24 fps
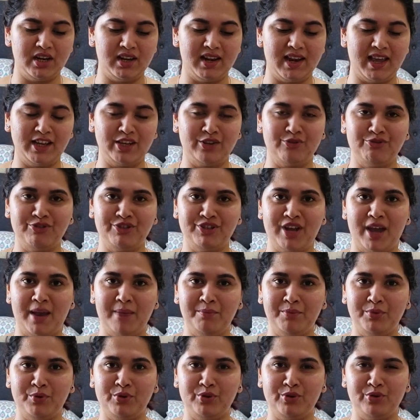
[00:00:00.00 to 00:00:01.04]
Like you
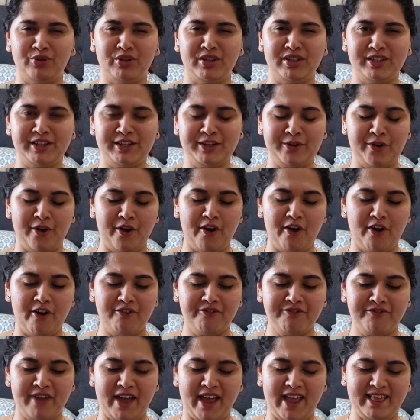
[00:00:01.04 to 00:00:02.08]
shampoo, you rinse it
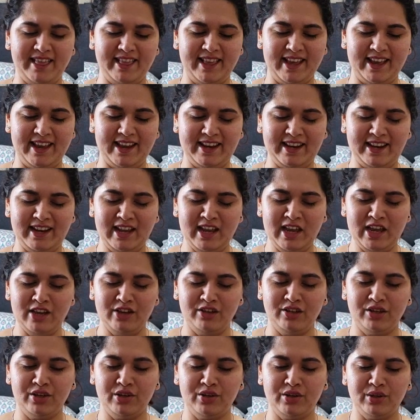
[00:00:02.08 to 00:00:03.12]
off, and then
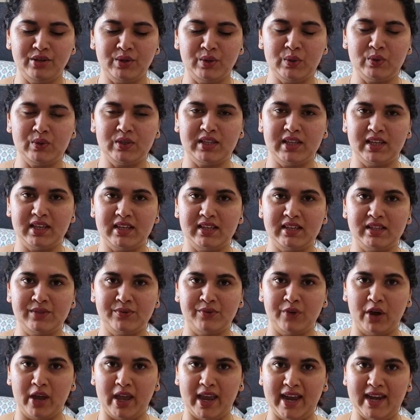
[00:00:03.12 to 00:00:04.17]
you use this
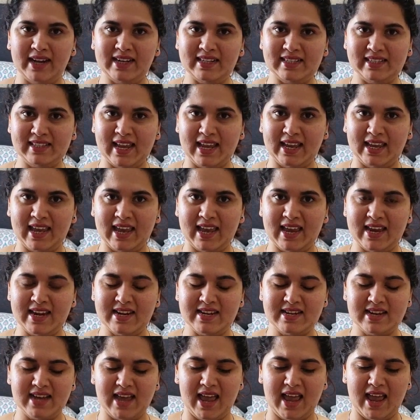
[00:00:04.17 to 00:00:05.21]
for 8 seconds
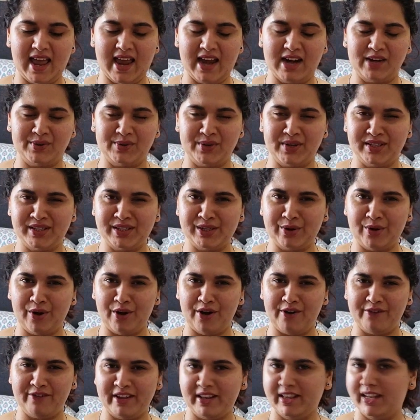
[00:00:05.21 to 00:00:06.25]
and rinse it off
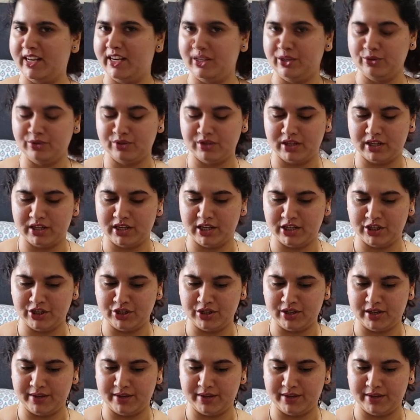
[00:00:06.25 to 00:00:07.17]
and then use conditioner.